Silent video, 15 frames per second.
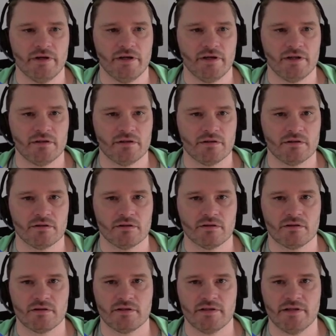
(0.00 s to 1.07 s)
and
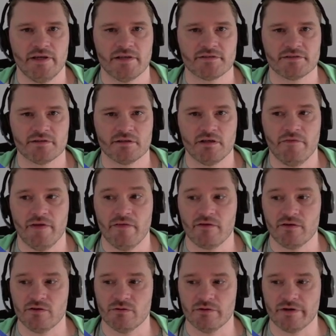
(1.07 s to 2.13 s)
test another
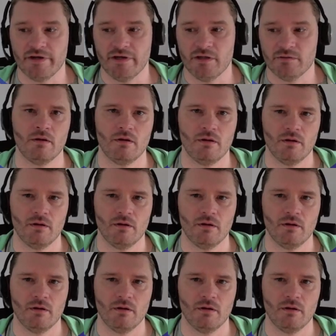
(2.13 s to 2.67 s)
URL.